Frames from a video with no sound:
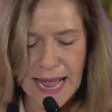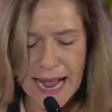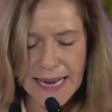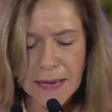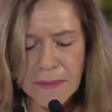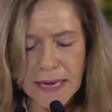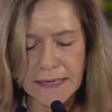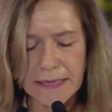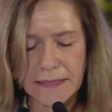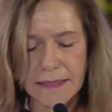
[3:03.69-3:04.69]
Anna
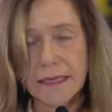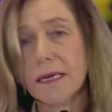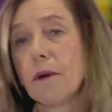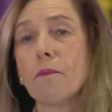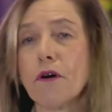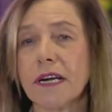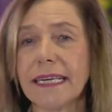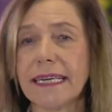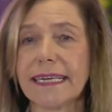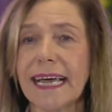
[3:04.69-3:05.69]
Mani, born
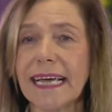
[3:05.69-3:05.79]
in